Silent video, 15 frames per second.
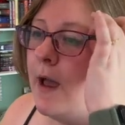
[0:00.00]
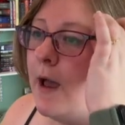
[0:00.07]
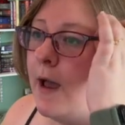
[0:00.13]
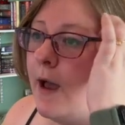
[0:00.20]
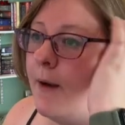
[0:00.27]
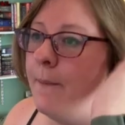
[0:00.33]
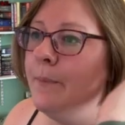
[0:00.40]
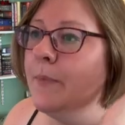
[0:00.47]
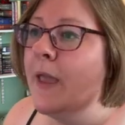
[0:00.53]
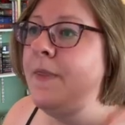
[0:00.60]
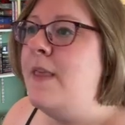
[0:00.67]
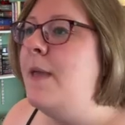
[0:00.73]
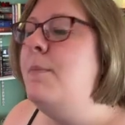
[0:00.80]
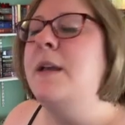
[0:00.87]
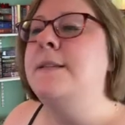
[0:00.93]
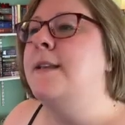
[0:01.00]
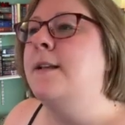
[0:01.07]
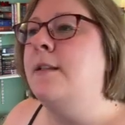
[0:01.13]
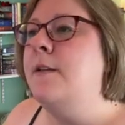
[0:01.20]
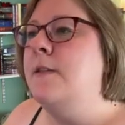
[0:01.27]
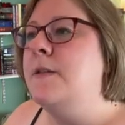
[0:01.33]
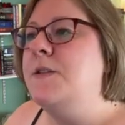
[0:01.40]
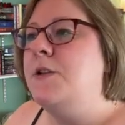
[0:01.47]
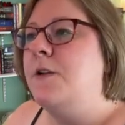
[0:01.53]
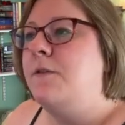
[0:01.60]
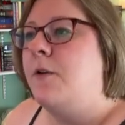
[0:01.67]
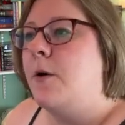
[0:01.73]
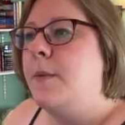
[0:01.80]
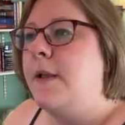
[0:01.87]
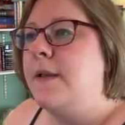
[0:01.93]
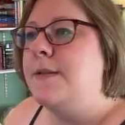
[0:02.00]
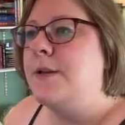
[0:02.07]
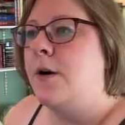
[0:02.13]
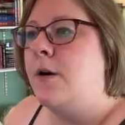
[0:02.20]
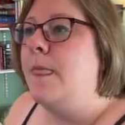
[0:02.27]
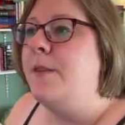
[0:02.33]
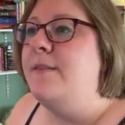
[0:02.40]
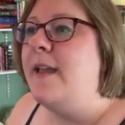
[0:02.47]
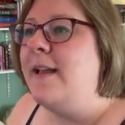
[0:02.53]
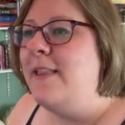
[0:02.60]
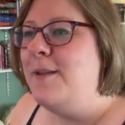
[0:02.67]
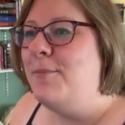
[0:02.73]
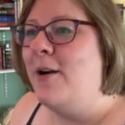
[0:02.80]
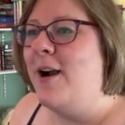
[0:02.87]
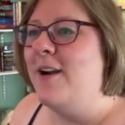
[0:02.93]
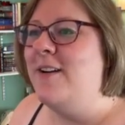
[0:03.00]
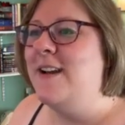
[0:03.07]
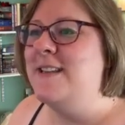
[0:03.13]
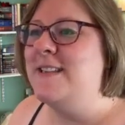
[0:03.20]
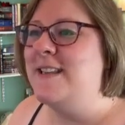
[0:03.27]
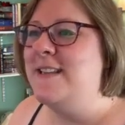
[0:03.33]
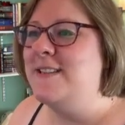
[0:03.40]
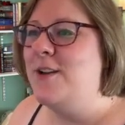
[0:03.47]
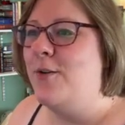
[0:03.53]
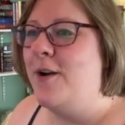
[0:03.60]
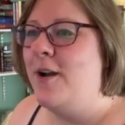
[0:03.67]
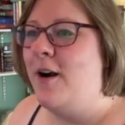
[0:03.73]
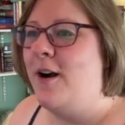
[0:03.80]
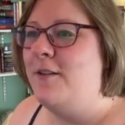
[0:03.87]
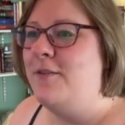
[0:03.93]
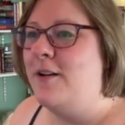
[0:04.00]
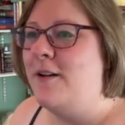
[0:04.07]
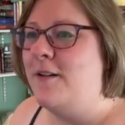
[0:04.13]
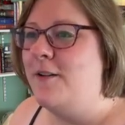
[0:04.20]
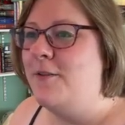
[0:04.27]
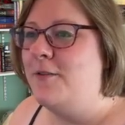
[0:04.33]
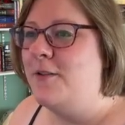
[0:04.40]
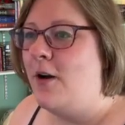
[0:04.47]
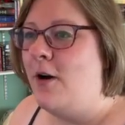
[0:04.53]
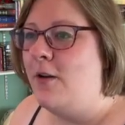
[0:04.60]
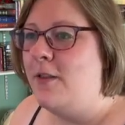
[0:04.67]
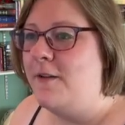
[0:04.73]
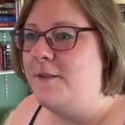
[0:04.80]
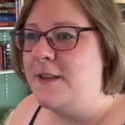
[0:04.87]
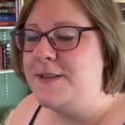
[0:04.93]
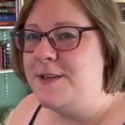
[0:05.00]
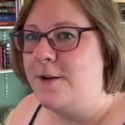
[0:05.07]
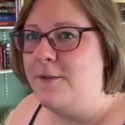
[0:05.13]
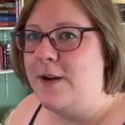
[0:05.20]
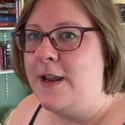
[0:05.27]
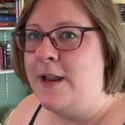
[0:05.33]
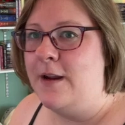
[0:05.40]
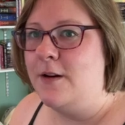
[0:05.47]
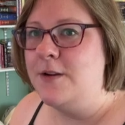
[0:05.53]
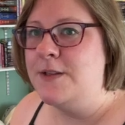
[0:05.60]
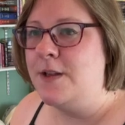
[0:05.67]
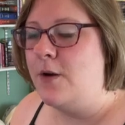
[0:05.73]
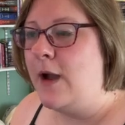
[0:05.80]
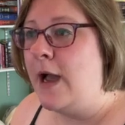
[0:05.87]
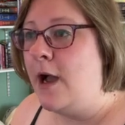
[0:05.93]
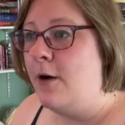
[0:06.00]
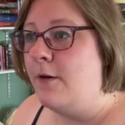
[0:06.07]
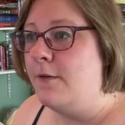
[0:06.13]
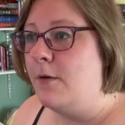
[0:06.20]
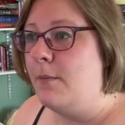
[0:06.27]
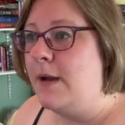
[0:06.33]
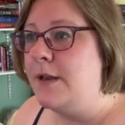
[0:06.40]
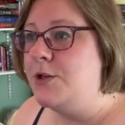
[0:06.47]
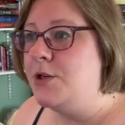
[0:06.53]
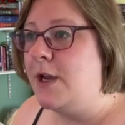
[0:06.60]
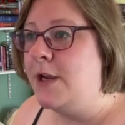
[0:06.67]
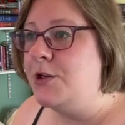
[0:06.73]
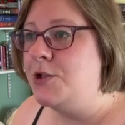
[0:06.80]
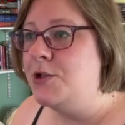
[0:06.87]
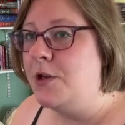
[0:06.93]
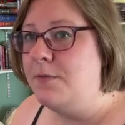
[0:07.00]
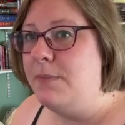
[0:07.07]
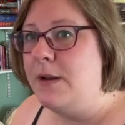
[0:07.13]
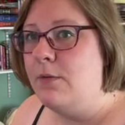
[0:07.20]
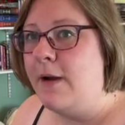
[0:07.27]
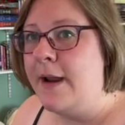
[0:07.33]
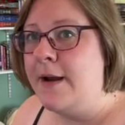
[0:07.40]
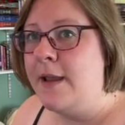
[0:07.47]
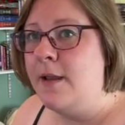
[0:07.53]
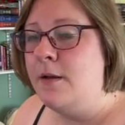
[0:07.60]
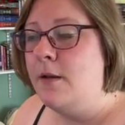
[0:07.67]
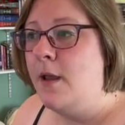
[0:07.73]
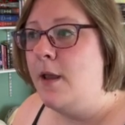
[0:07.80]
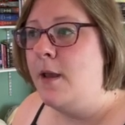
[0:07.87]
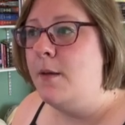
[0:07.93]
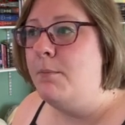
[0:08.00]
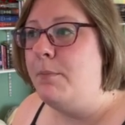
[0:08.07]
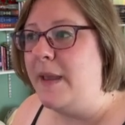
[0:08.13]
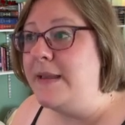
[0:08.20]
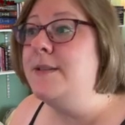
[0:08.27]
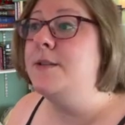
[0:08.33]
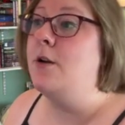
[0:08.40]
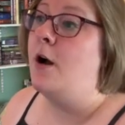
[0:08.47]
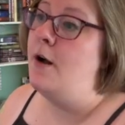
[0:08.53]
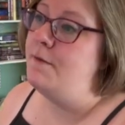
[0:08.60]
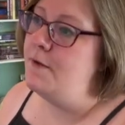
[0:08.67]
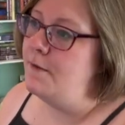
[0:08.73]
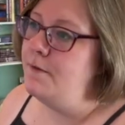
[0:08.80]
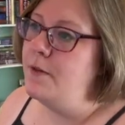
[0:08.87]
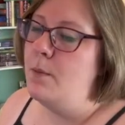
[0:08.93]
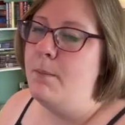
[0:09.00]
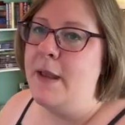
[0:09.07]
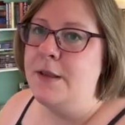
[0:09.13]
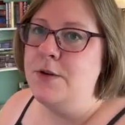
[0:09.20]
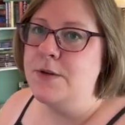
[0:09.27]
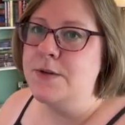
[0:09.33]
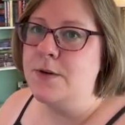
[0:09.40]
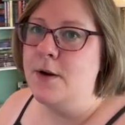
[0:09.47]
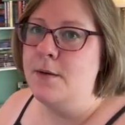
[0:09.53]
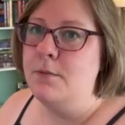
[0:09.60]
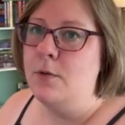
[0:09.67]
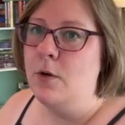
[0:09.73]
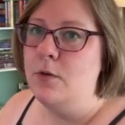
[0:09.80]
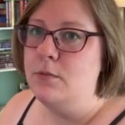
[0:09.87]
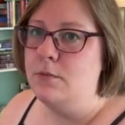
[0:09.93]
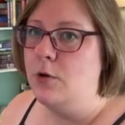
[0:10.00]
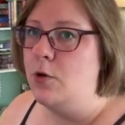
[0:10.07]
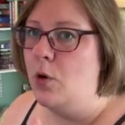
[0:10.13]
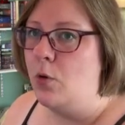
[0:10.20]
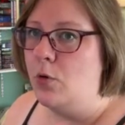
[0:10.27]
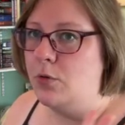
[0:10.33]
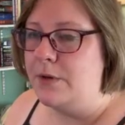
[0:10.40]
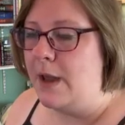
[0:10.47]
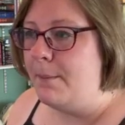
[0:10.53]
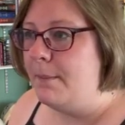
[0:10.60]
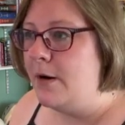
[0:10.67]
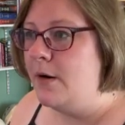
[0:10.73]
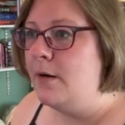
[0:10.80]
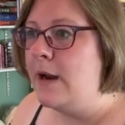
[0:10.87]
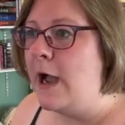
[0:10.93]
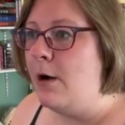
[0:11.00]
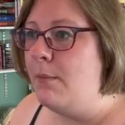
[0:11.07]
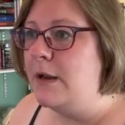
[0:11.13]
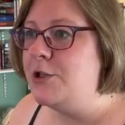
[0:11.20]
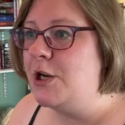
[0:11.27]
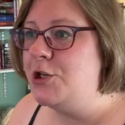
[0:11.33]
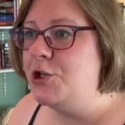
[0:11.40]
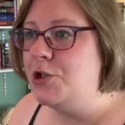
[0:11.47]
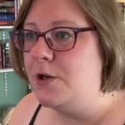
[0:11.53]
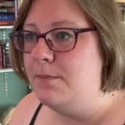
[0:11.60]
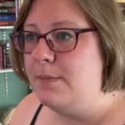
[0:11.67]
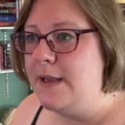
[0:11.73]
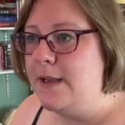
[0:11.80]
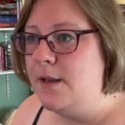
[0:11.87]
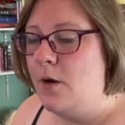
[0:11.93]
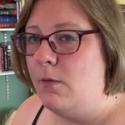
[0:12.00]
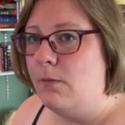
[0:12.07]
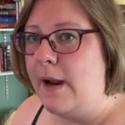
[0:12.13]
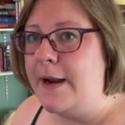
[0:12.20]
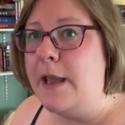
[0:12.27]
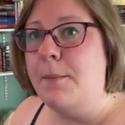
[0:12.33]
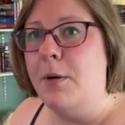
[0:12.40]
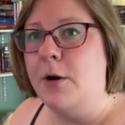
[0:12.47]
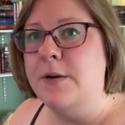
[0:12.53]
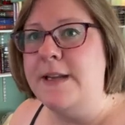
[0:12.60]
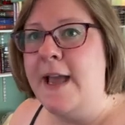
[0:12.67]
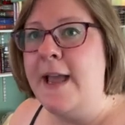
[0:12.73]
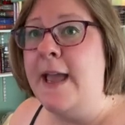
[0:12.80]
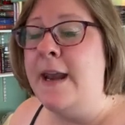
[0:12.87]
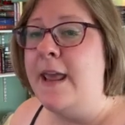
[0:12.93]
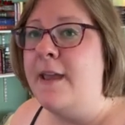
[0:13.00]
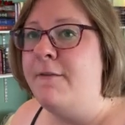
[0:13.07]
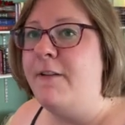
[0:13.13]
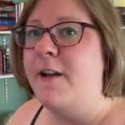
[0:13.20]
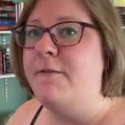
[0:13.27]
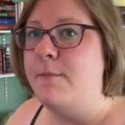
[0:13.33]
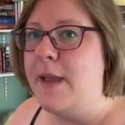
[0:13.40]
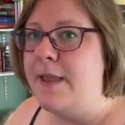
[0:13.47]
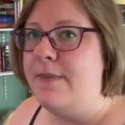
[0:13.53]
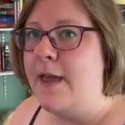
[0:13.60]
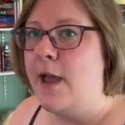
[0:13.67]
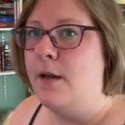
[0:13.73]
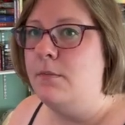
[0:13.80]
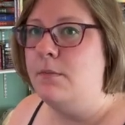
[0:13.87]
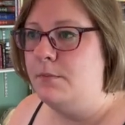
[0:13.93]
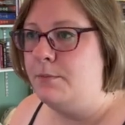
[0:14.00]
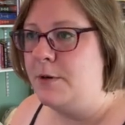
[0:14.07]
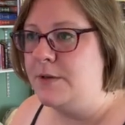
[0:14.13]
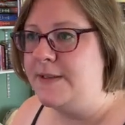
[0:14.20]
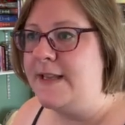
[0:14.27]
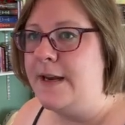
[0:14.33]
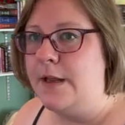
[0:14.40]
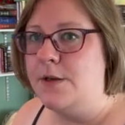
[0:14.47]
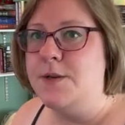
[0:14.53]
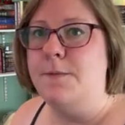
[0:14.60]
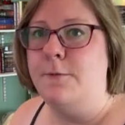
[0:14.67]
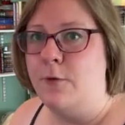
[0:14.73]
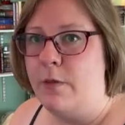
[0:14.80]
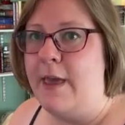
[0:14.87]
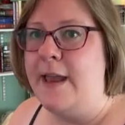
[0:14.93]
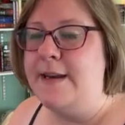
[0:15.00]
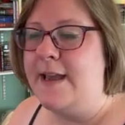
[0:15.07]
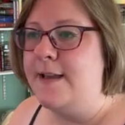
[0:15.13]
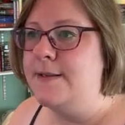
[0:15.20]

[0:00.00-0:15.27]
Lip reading: And then basically these two formulas are the daily progress is going off of all of this over here. So however much I should be writing based off of the manuscript goal number, how much I should be writing per day, and if I've made that percentage for that day.